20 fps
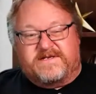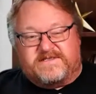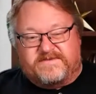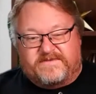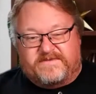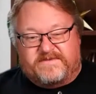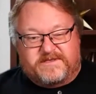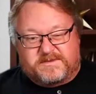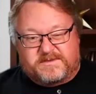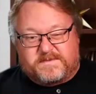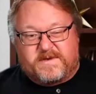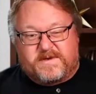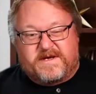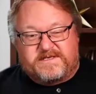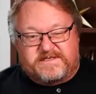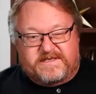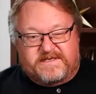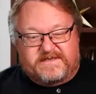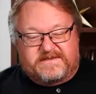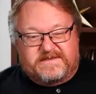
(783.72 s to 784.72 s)
on this
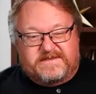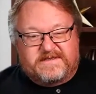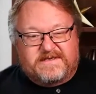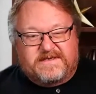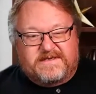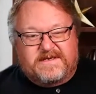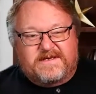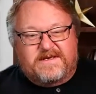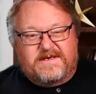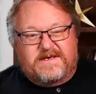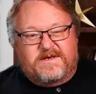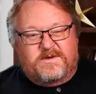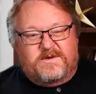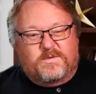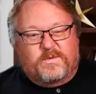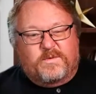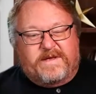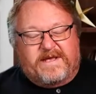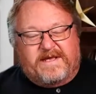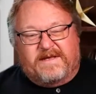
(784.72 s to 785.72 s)
project.
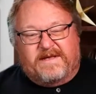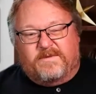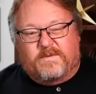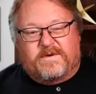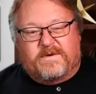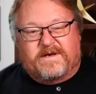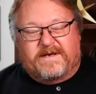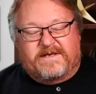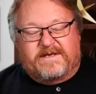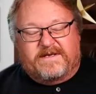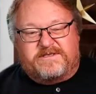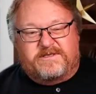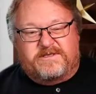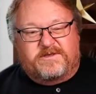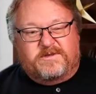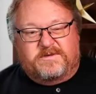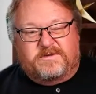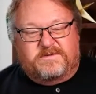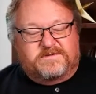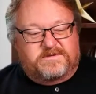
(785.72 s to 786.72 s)
We wanted
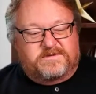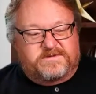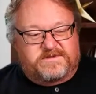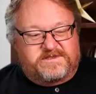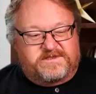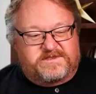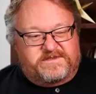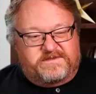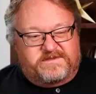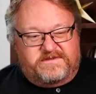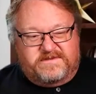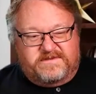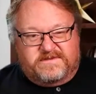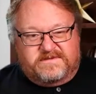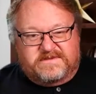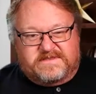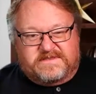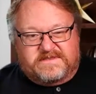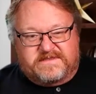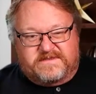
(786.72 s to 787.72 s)
to
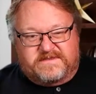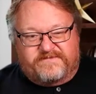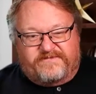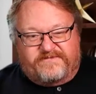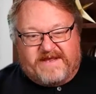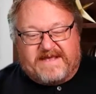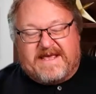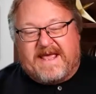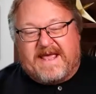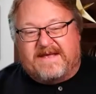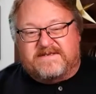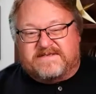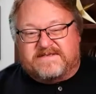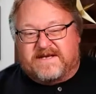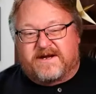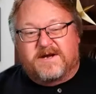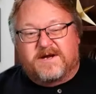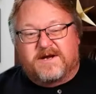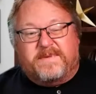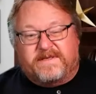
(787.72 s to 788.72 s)
vacate
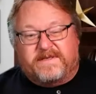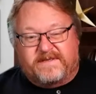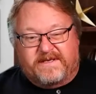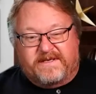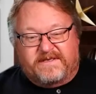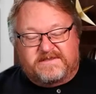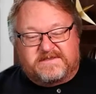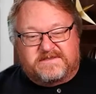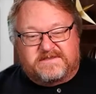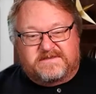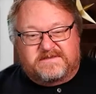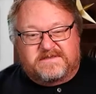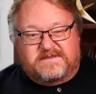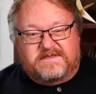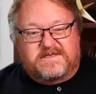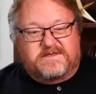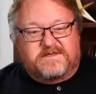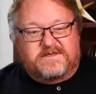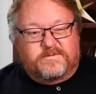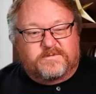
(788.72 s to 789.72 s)
entire buildings,
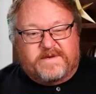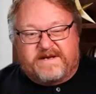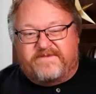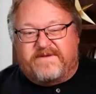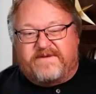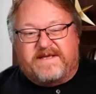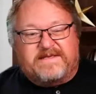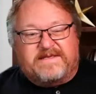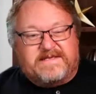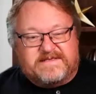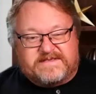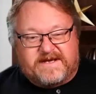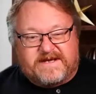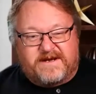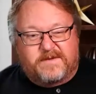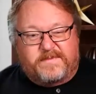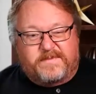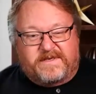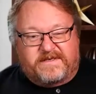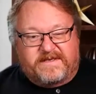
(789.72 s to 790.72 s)
renovate the entire
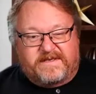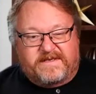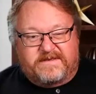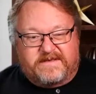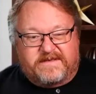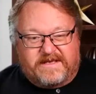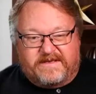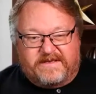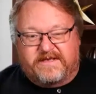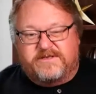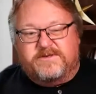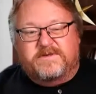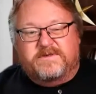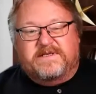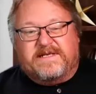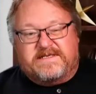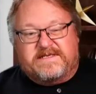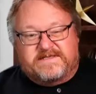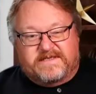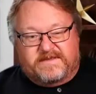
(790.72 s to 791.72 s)
building, and then do a
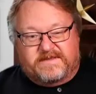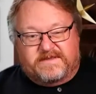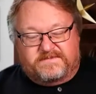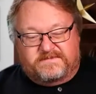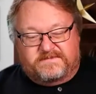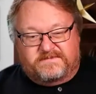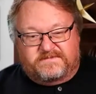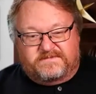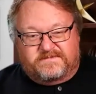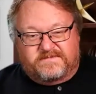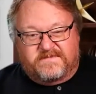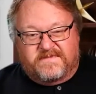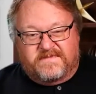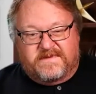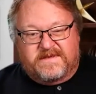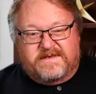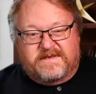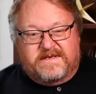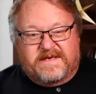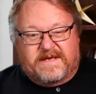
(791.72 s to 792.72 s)
lease up.
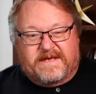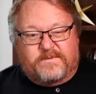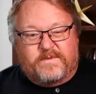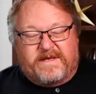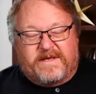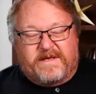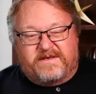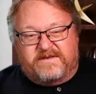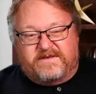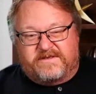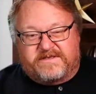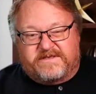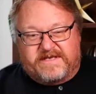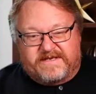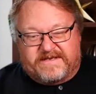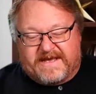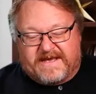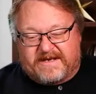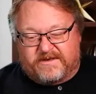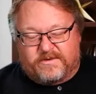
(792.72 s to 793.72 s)
And we did
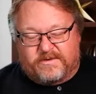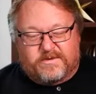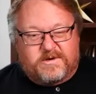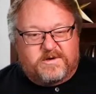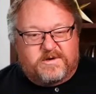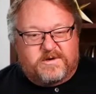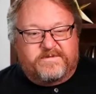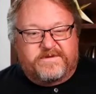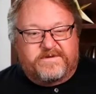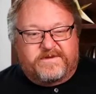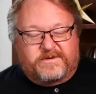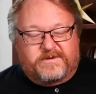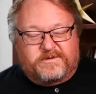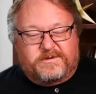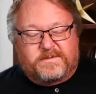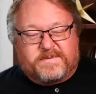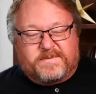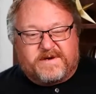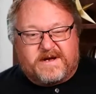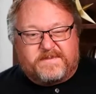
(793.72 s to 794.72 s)
that over the whole
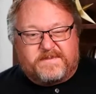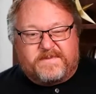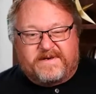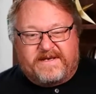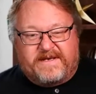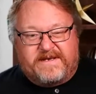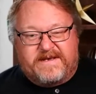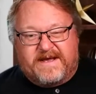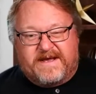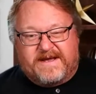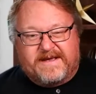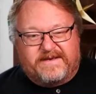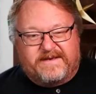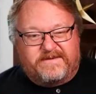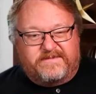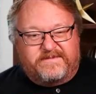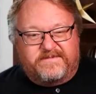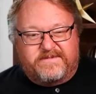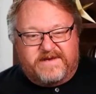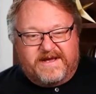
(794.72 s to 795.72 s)
property,
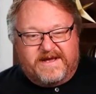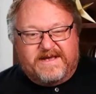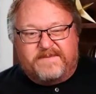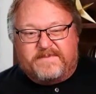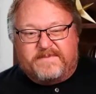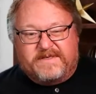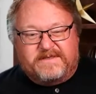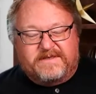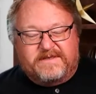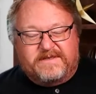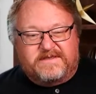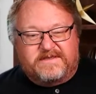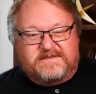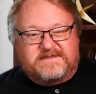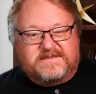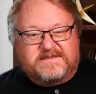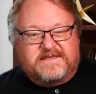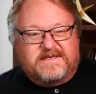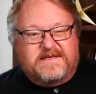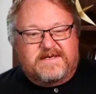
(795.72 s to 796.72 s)
nine buildings.
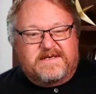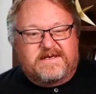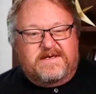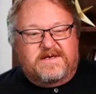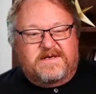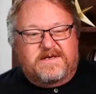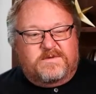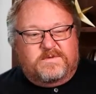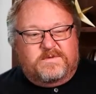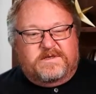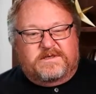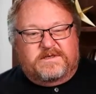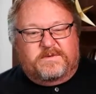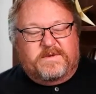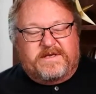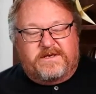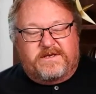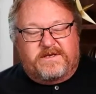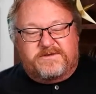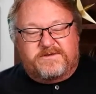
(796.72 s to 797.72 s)
Well,
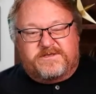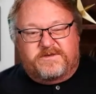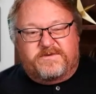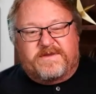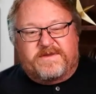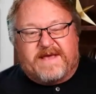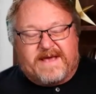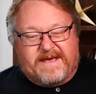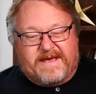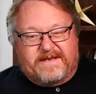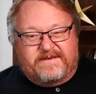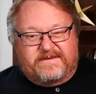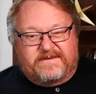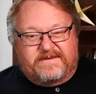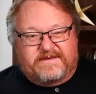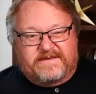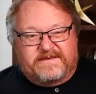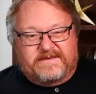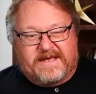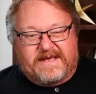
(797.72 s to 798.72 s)
when you do that
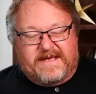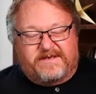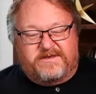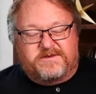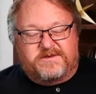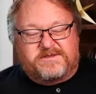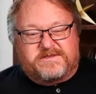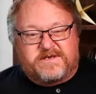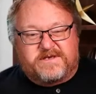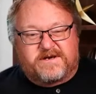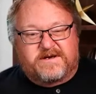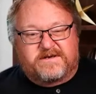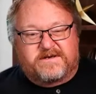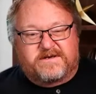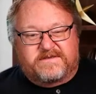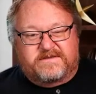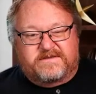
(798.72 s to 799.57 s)
and you start